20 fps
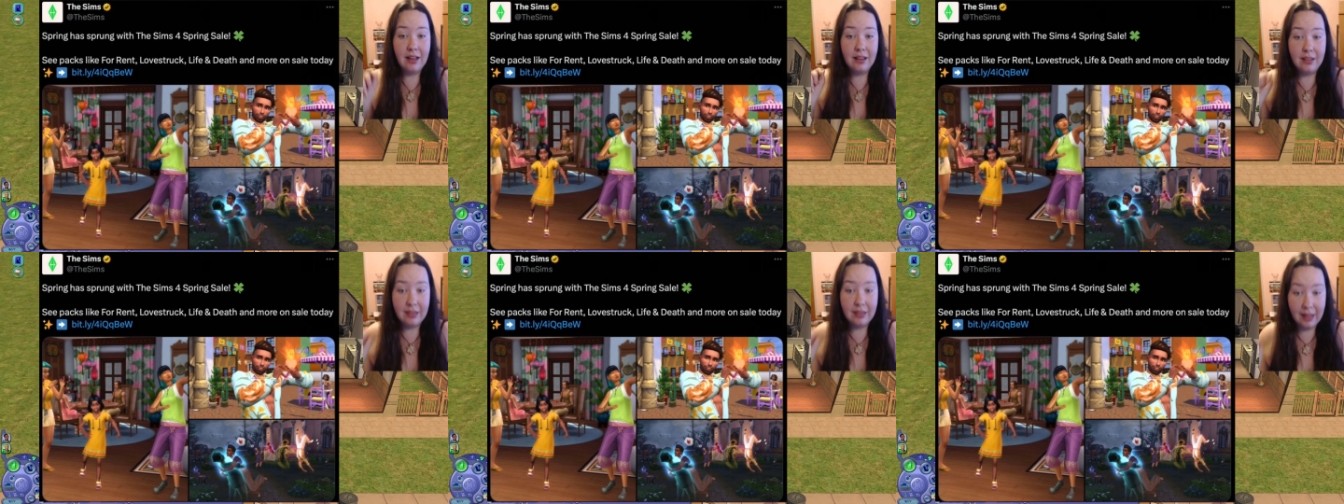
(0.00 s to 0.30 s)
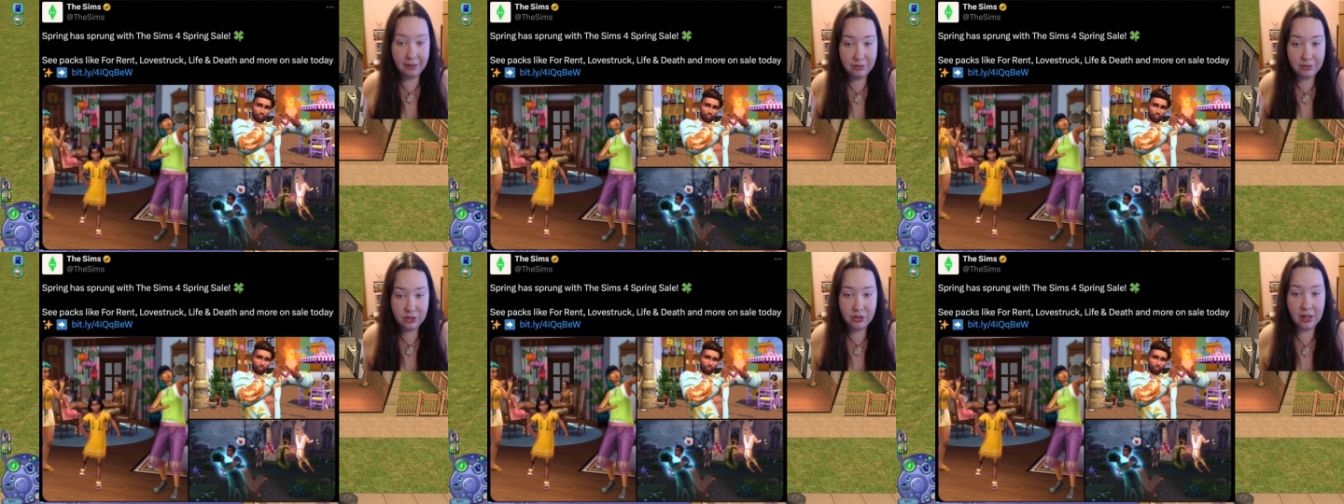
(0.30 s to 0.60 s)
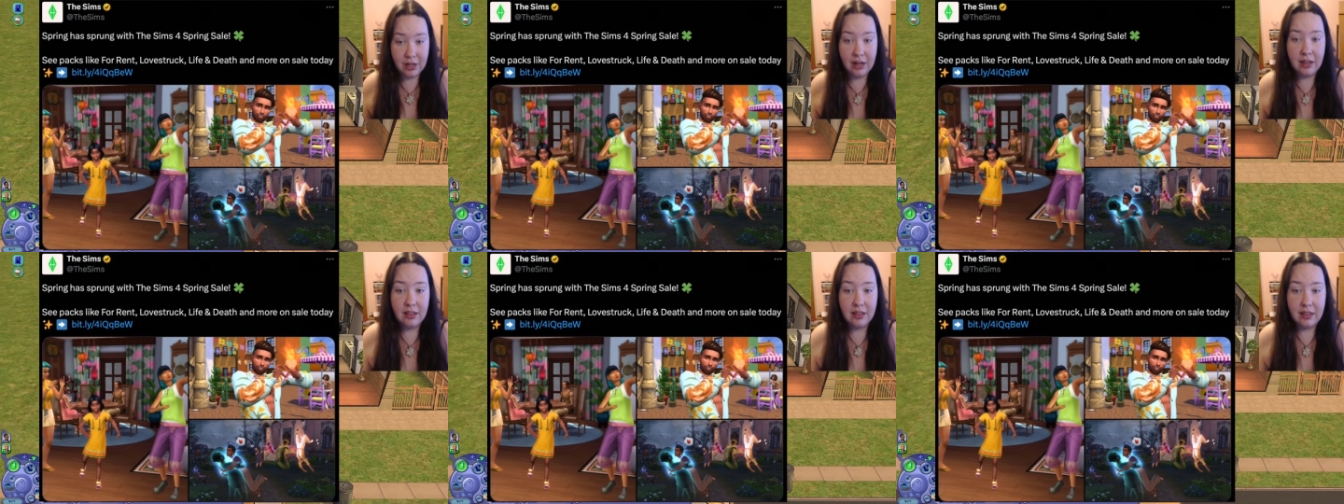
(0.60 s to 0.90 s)
Love
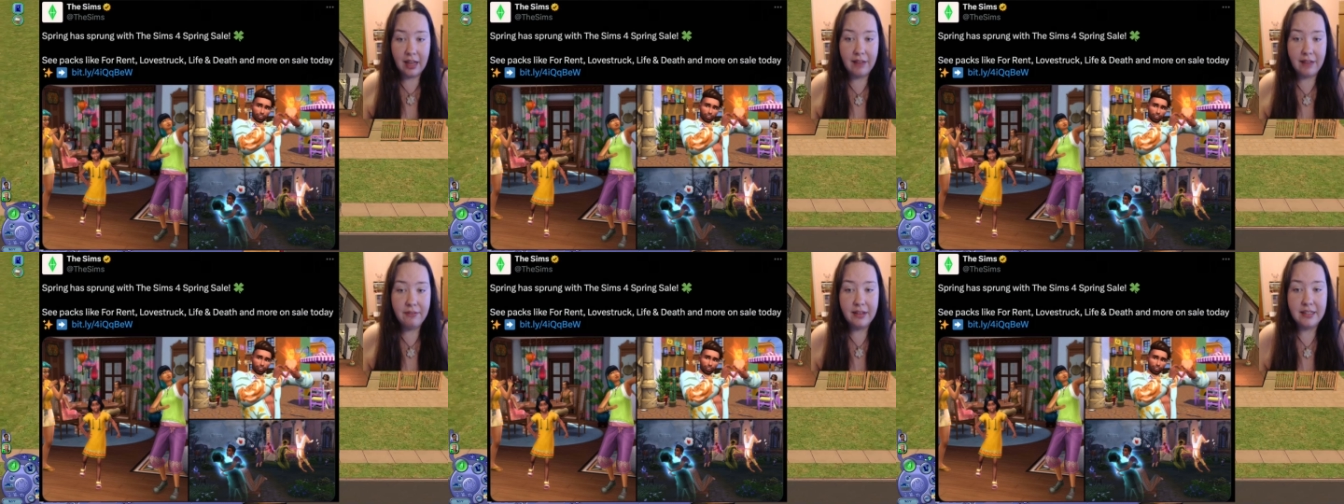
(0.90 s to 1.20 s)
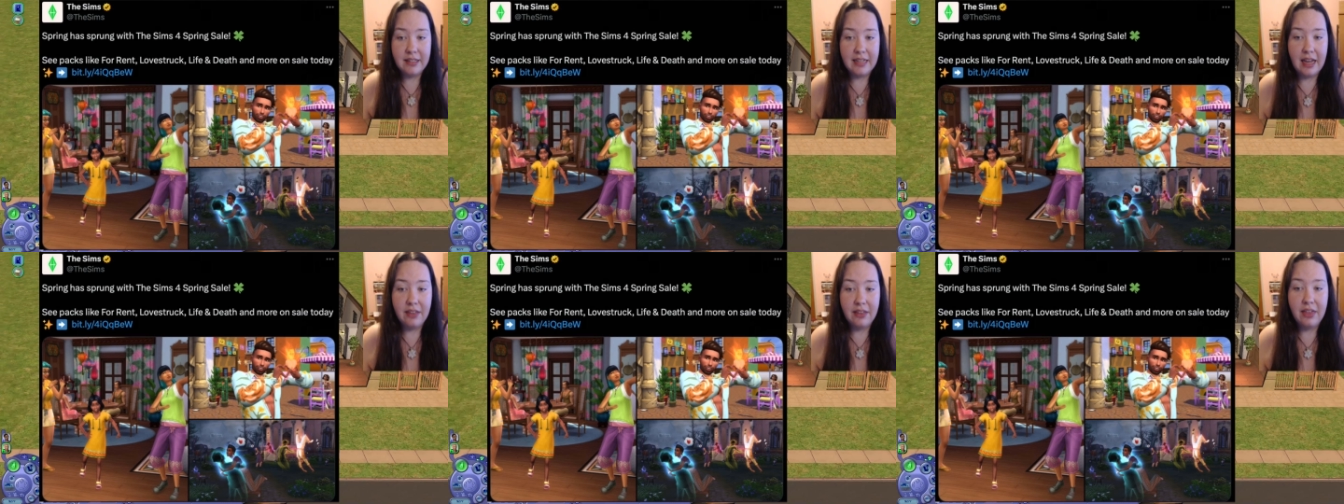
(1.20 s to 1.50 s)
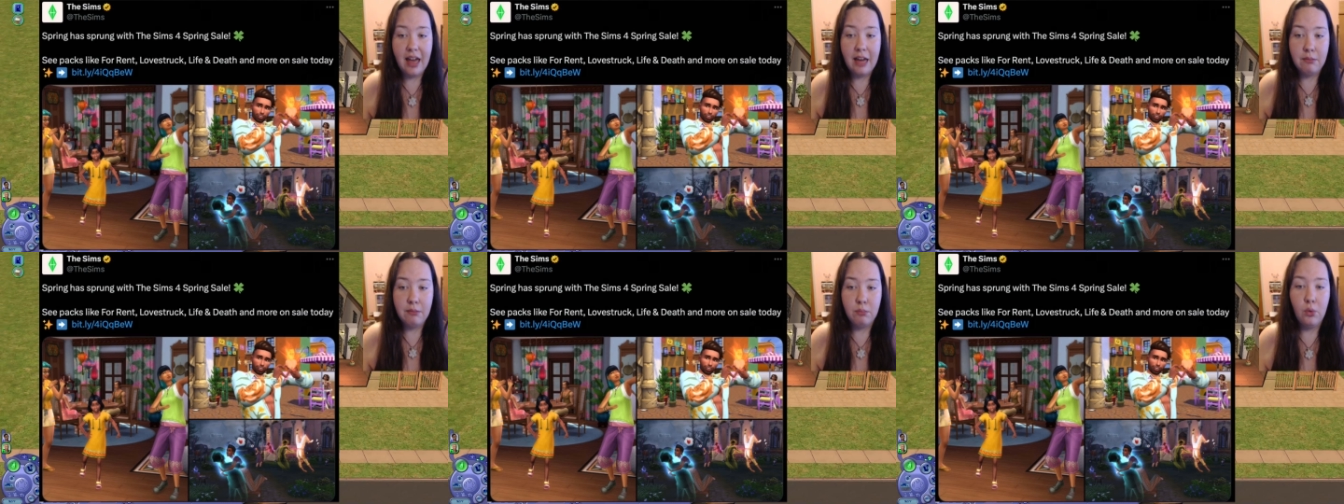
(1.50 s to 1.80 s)
Struck, Life and Death,
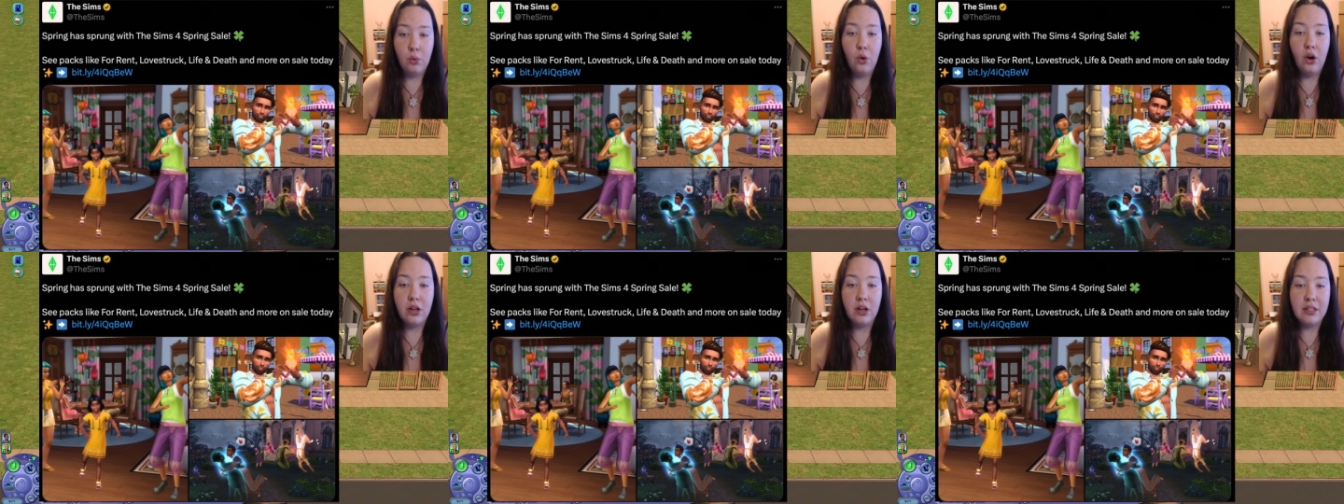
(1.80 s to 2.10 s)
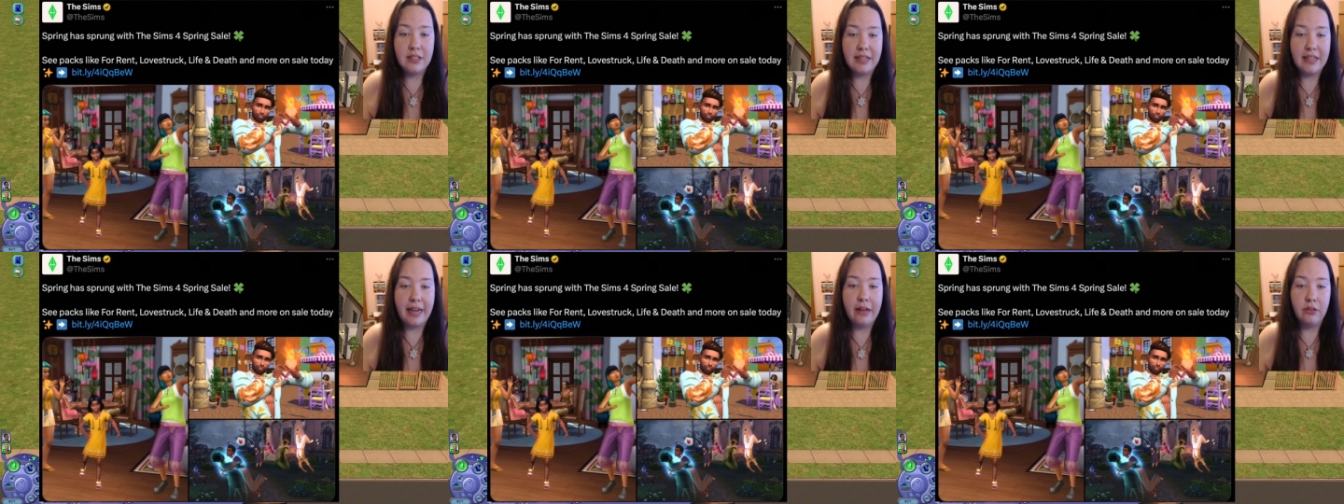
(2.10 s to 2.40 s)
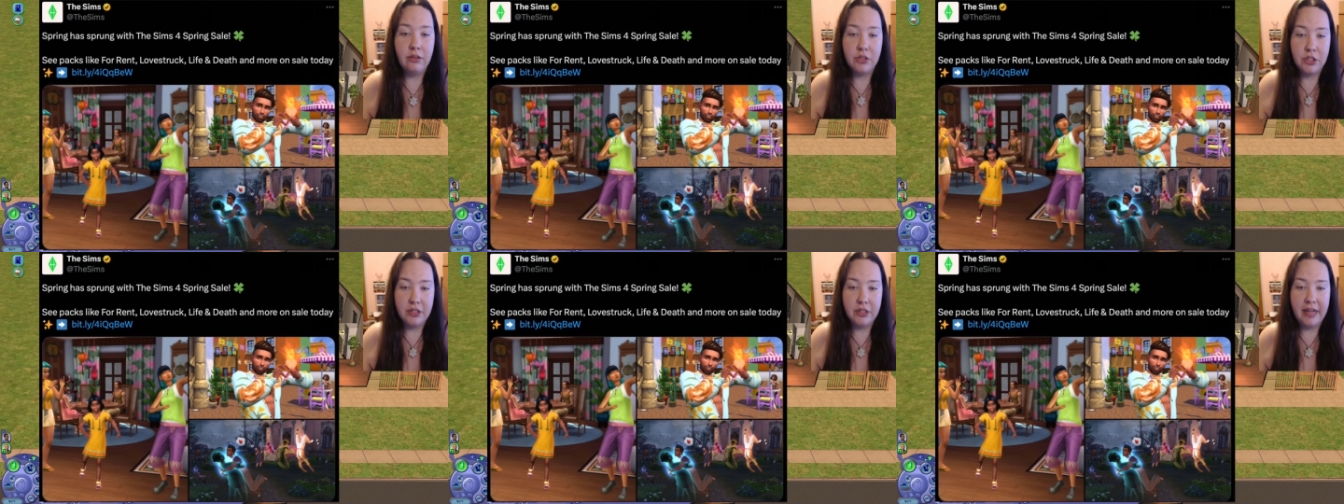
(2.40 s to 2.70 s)
and more on
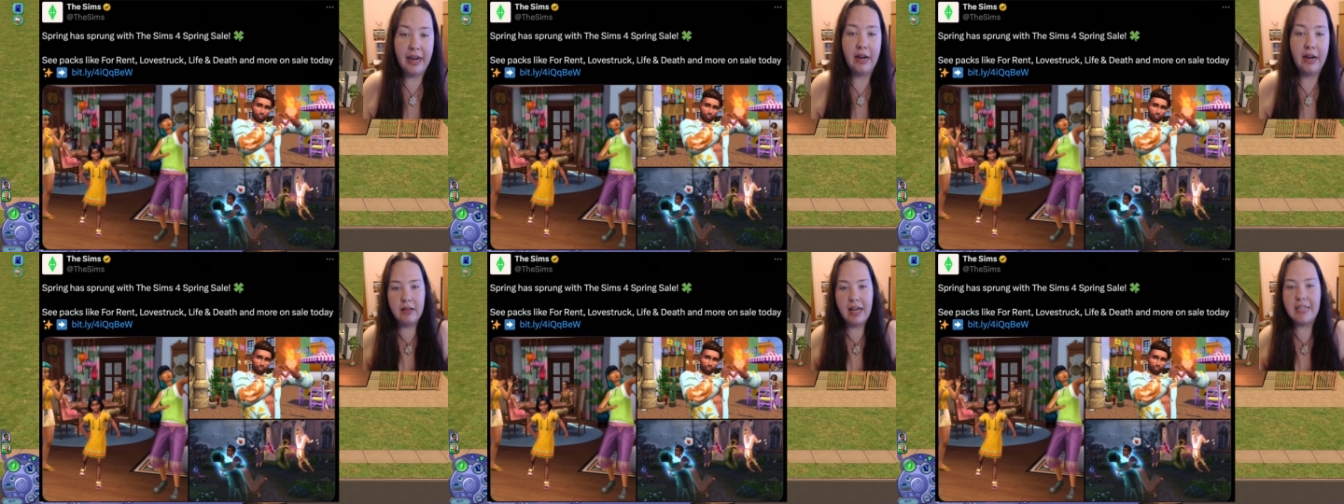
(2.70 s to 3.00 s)
sale today,"